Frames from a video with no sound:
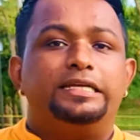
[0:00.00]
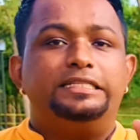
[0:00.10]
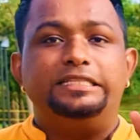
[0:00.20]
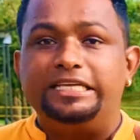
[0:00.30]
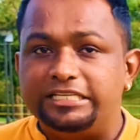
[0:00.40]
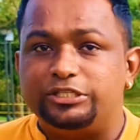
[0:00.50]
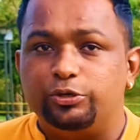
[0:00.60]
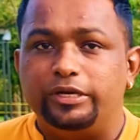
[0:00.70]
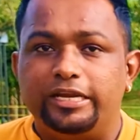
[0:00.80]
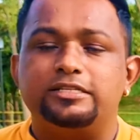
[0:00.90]
This
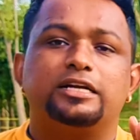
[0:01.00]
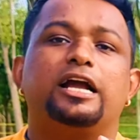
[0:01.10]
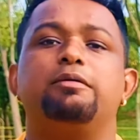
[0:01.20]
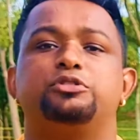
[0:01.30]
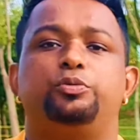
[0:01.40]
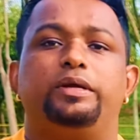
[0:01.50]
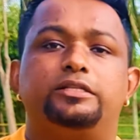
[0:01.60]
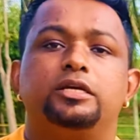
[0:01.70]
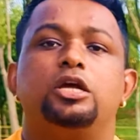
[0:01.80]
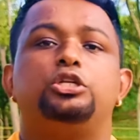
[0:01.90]
unit comes with
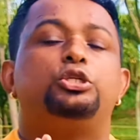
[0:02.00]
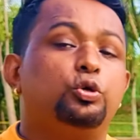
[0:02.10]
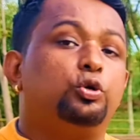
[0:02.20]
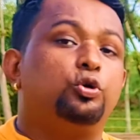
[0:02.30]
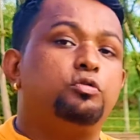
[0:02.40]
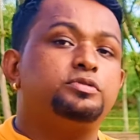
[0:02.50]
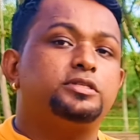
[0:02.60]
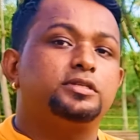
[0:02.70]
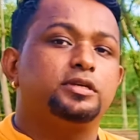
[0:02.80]
two rooms,